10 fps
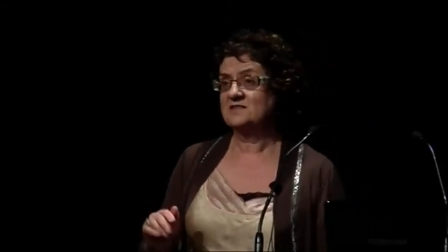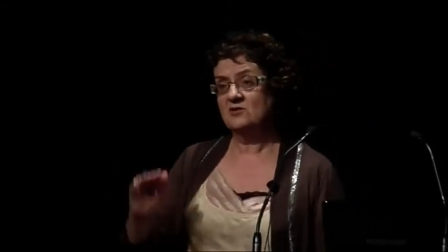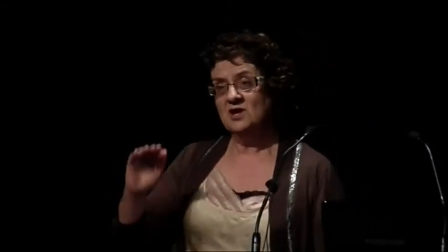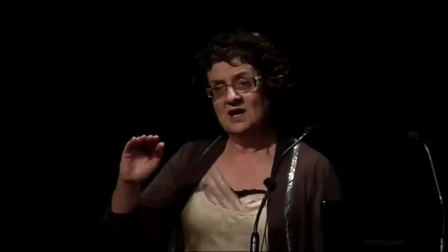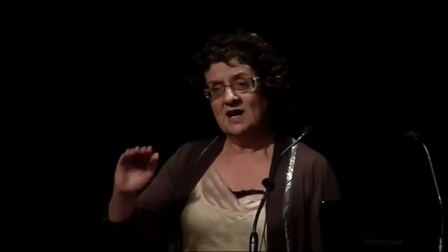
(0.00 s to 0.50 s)

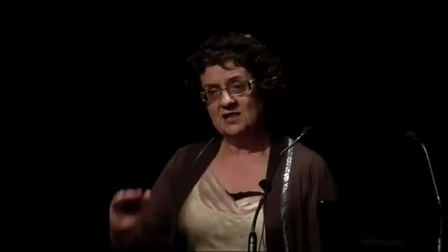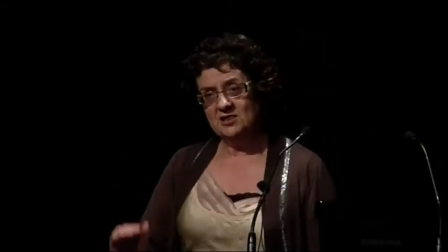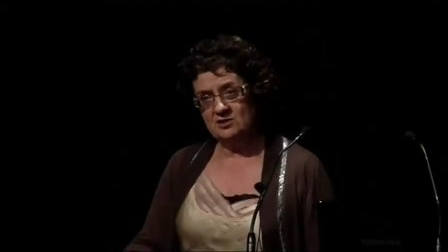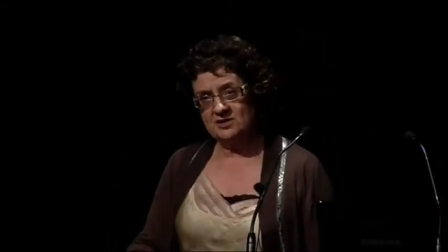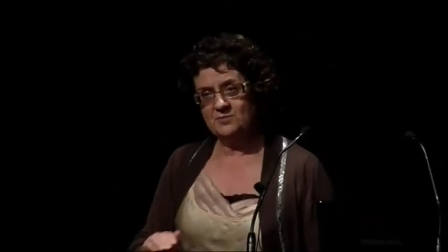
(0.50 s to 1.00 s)
So a
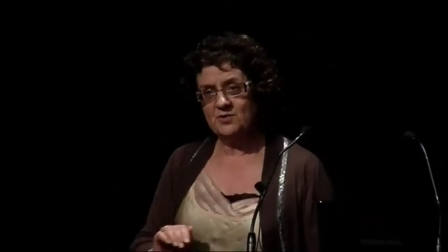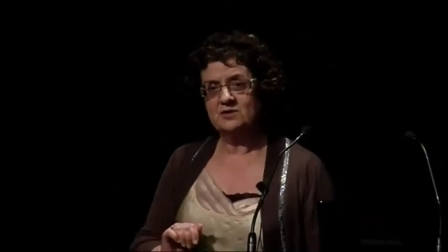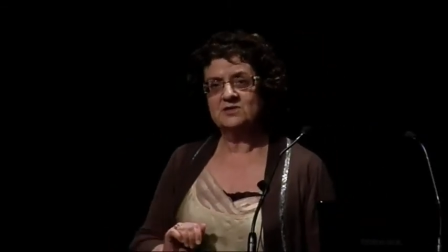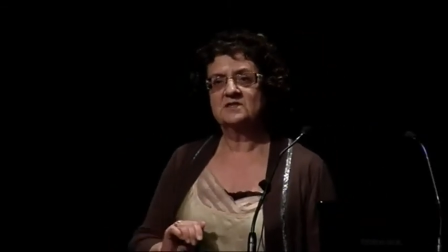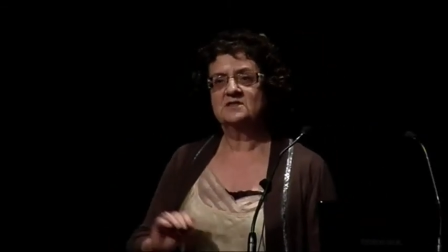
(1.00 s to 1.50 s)
lot of
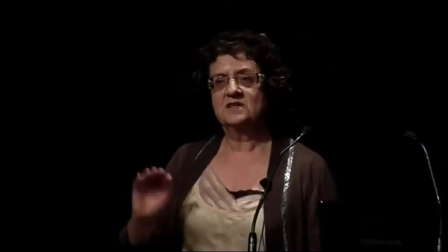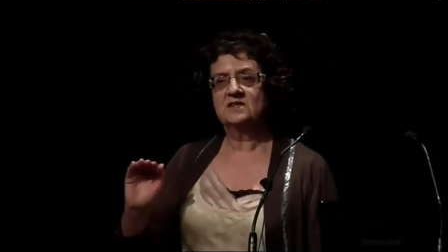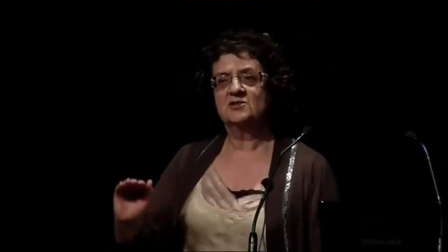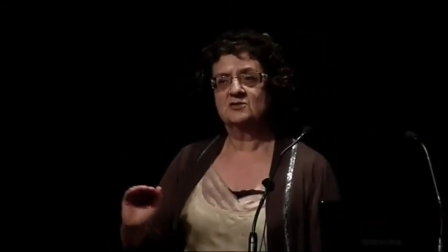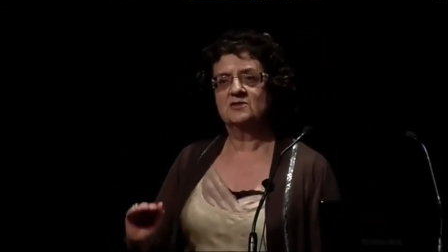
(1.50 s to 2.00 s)

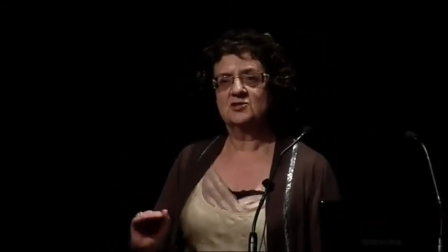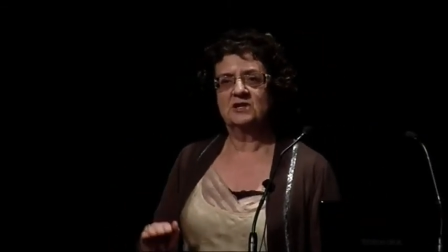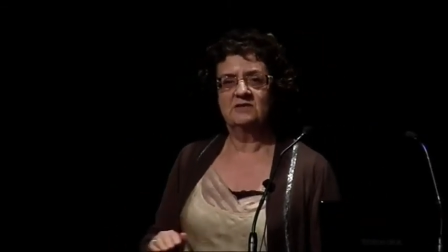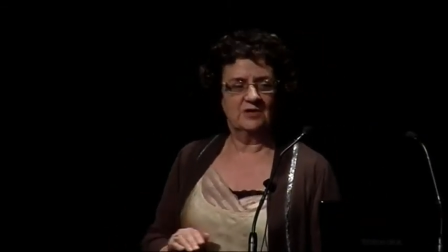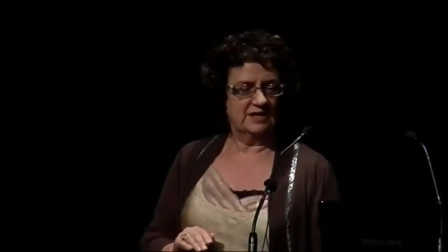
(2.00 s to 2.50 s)
processing to
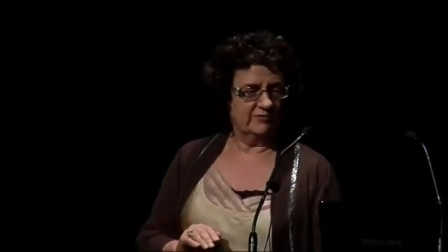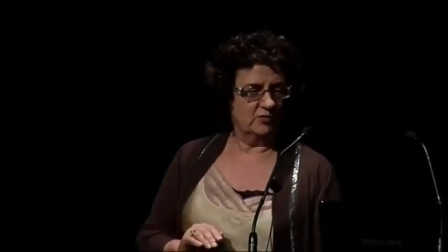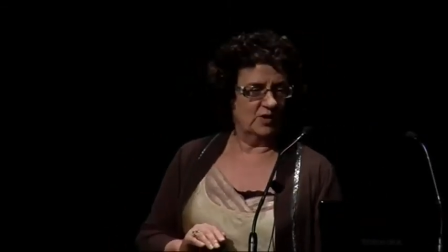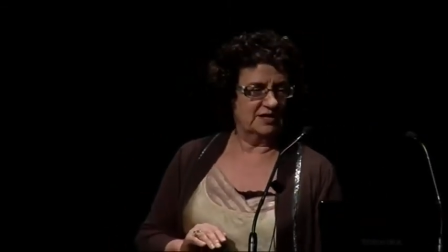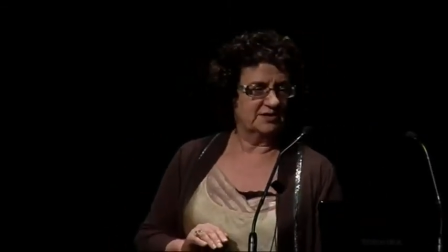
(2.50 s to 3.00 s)
achieve a
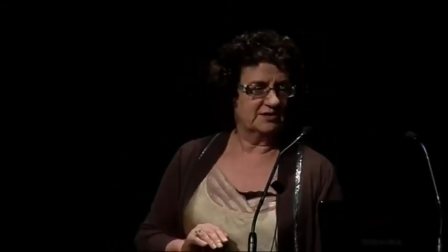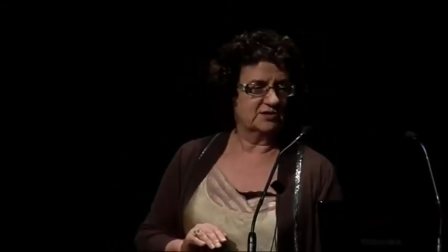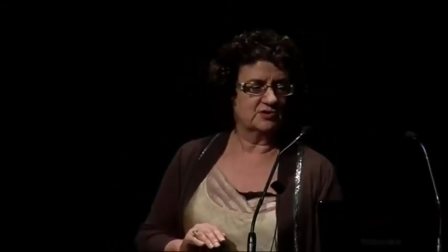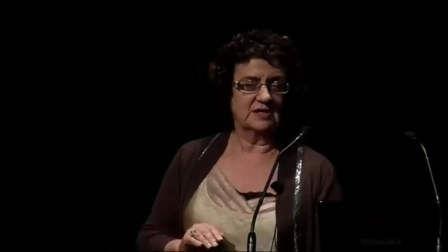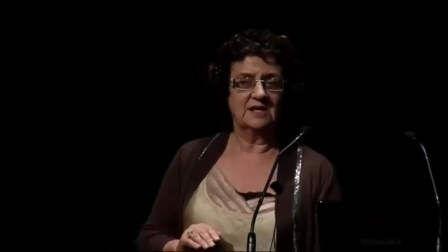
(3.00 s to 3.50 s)
level one
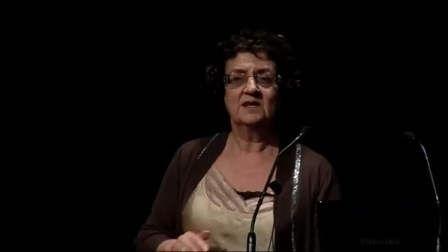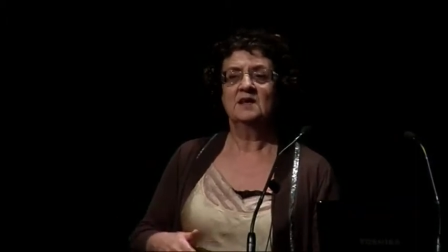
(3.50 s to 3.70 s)
history.